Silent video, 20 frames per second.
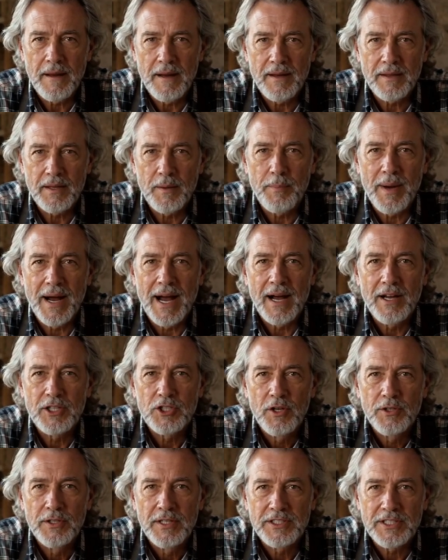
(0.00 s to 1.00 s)
The badge
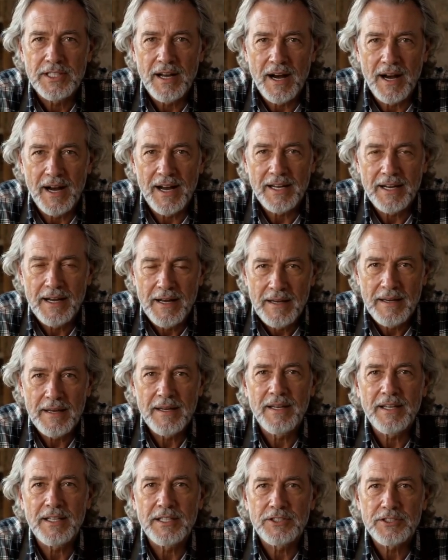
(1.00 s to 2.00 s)
on the side
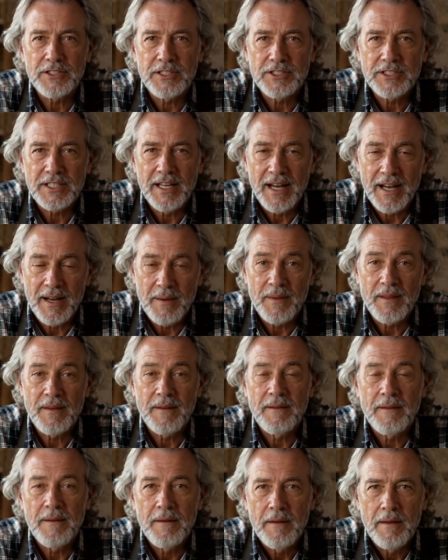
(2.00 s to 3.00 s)
is the same.
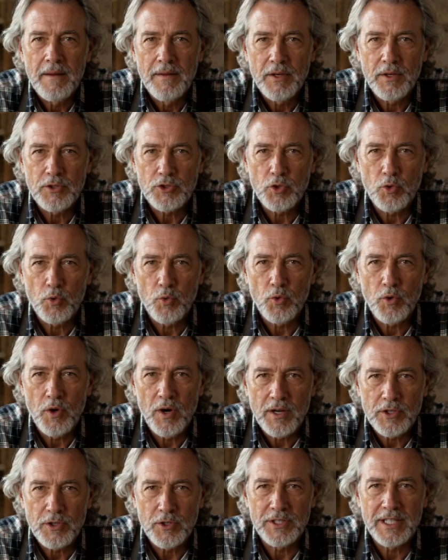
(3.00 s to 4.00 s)
The tool
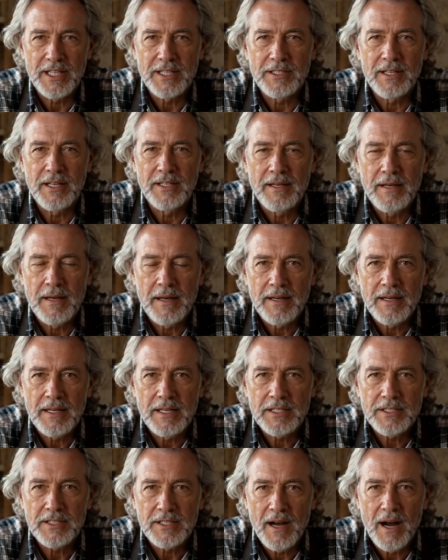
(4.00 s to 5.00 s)
underneath it
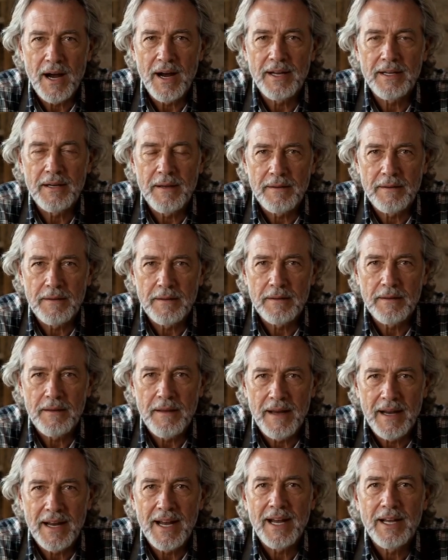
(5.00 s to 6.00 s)
is not.
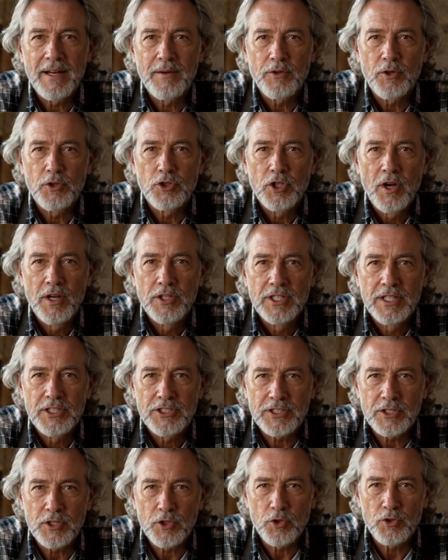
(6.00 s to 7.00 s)
And if you judge
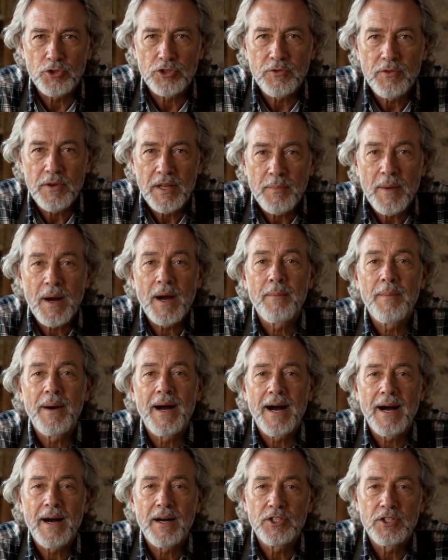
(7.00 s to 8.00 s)
exclusively by
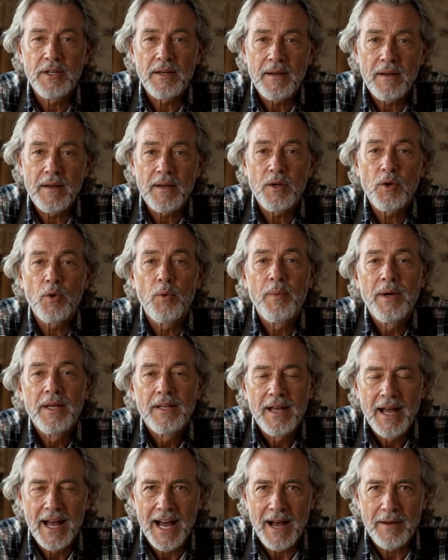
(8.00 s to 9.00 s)
badge, you
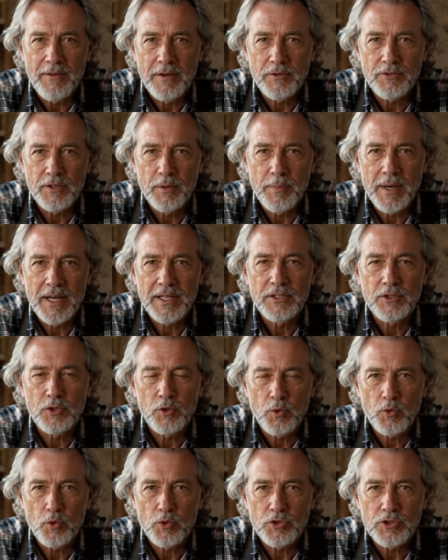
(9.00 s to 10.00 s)
miss half of the best
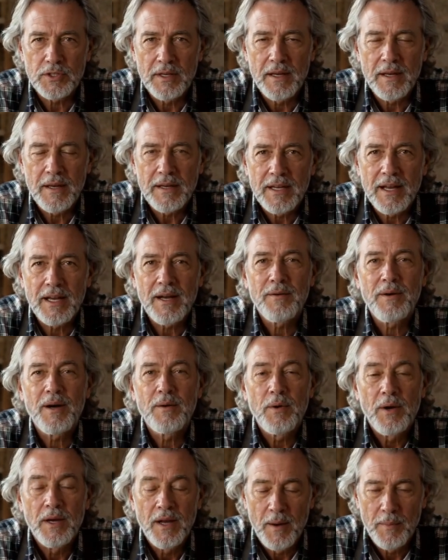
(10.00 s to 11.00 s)
tools that have
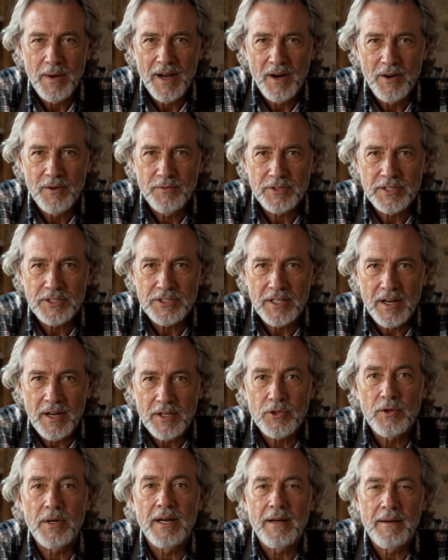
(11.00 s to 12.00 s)
ever come out of this
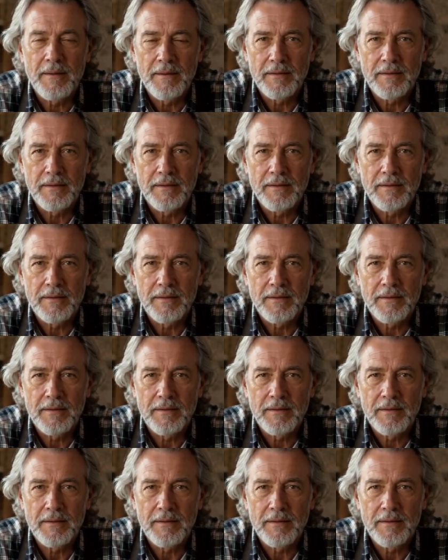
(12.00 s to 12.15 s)
country.